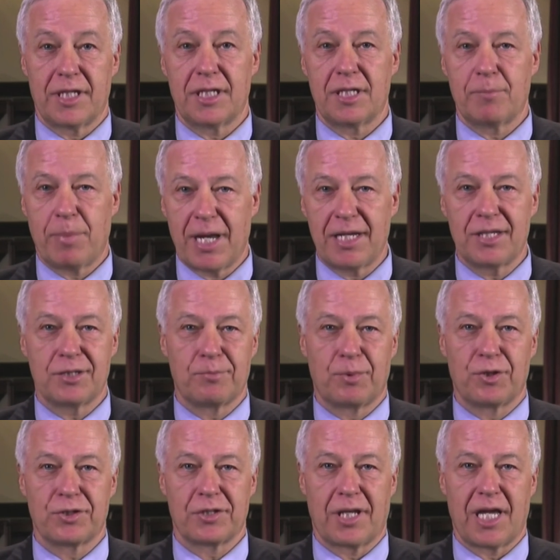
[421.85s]
the independent's
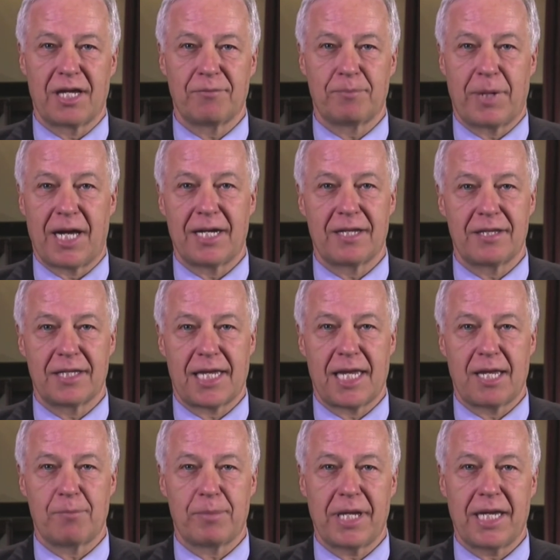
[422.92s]
personal life part of the
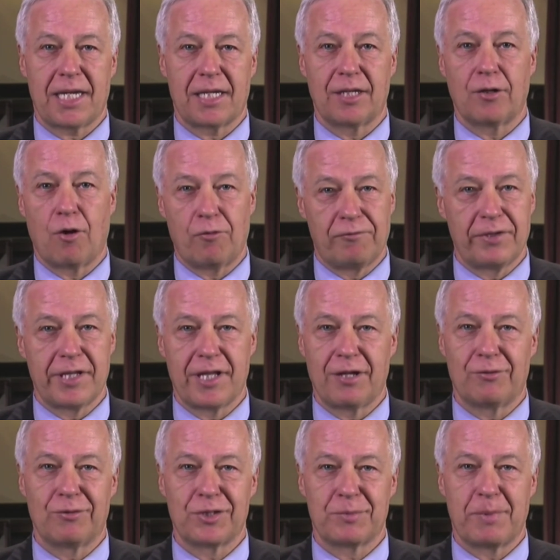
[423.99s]
campaign, and hopefully
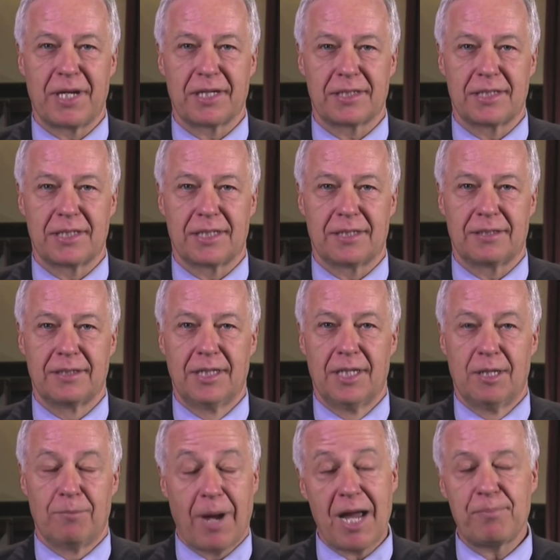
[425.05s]
they'll respect
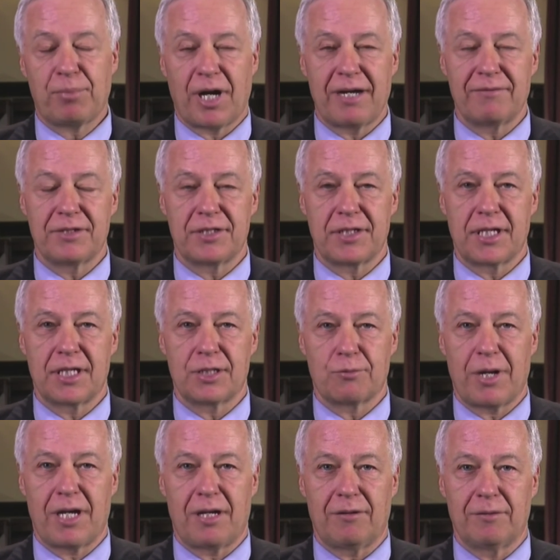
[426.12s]
my privacy as
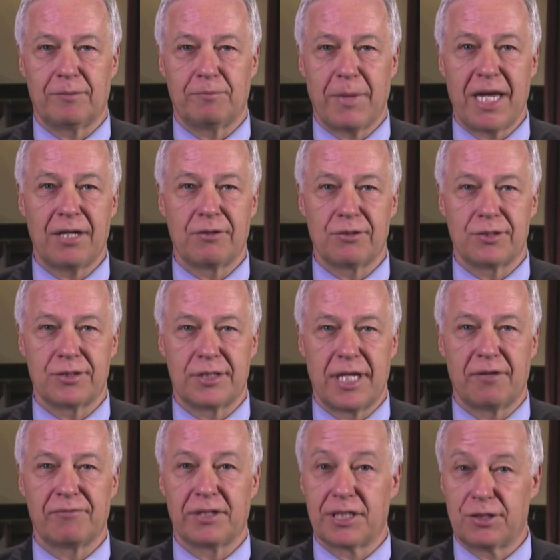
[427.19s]
well. Mainers
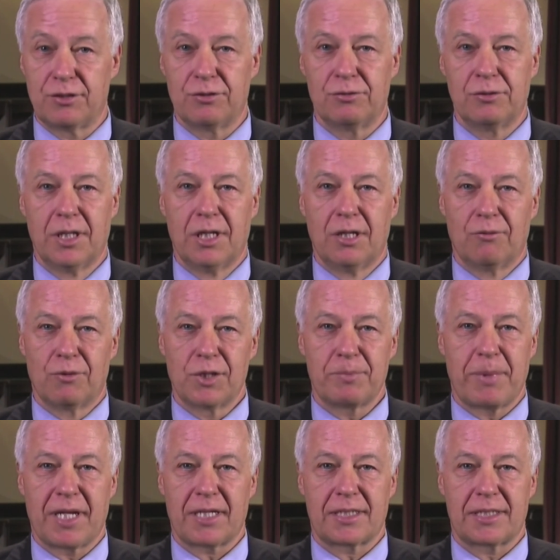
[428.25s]
definitely do
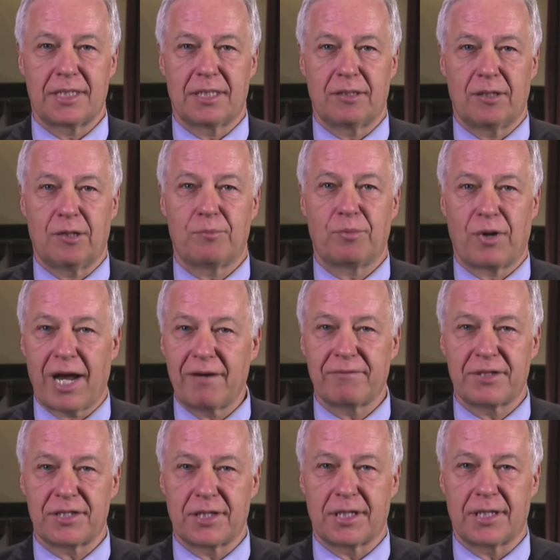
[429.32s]
respect
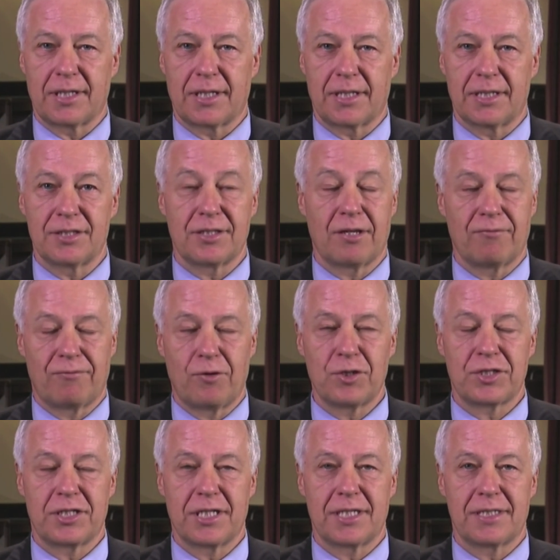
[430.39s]
privacy, and it's
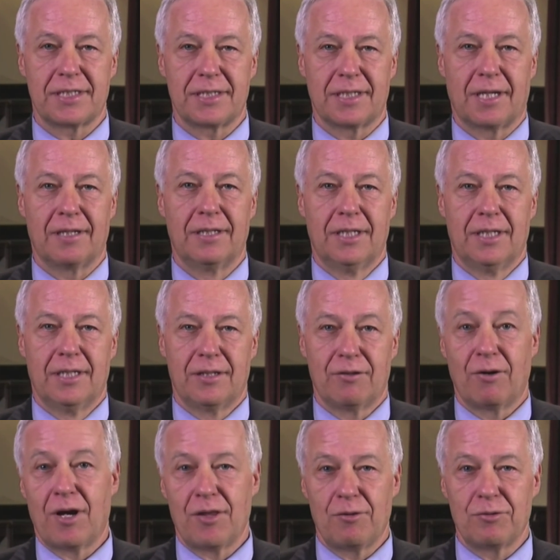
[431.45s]
unfortunate
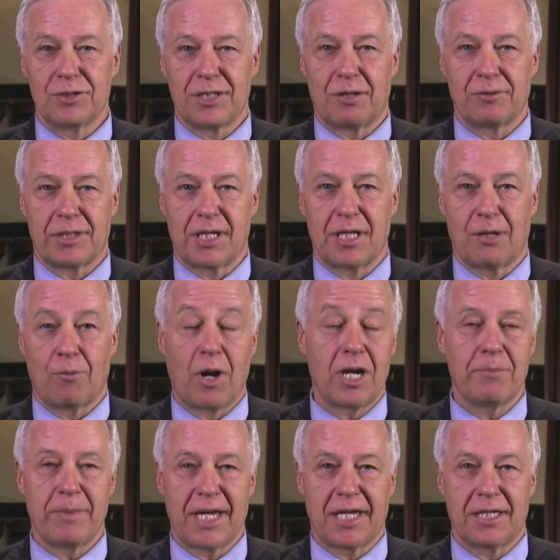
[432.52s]
there are those out there that
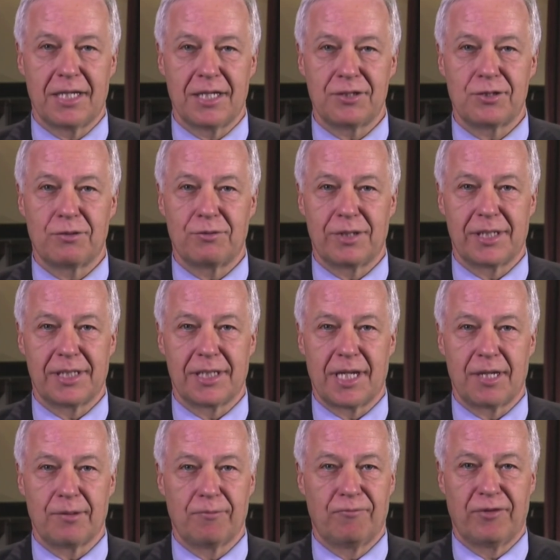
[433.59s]
want to make an issue, and
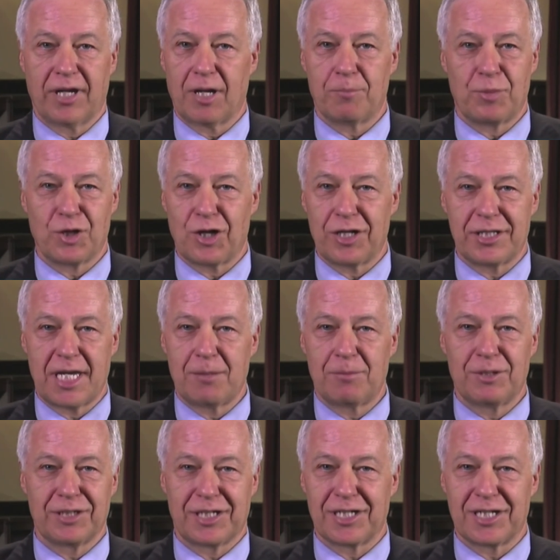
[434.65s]
I figured I'd put it on the
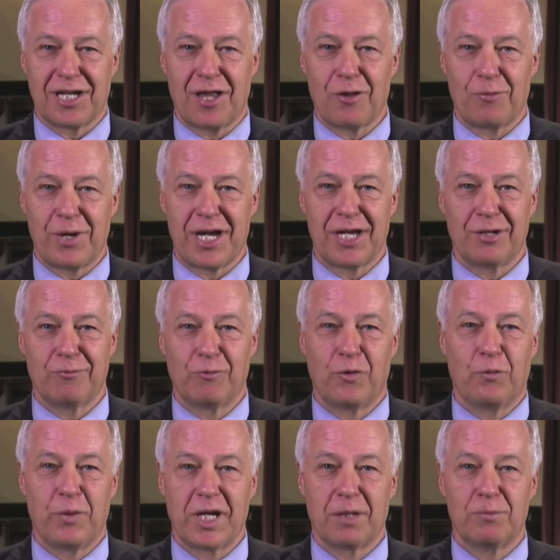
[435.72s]
table, get it all the way,
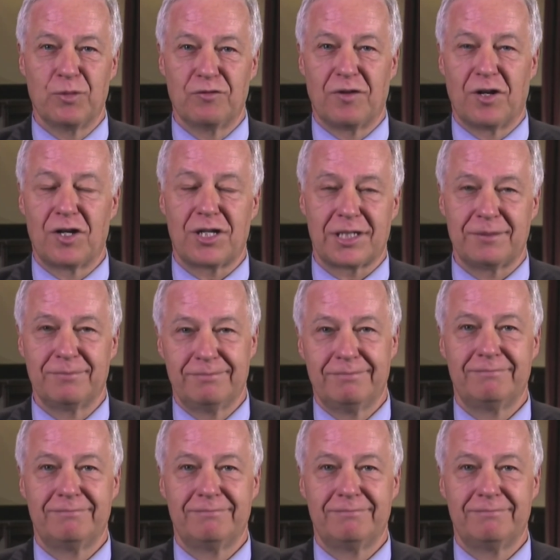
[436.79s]
and we can move on.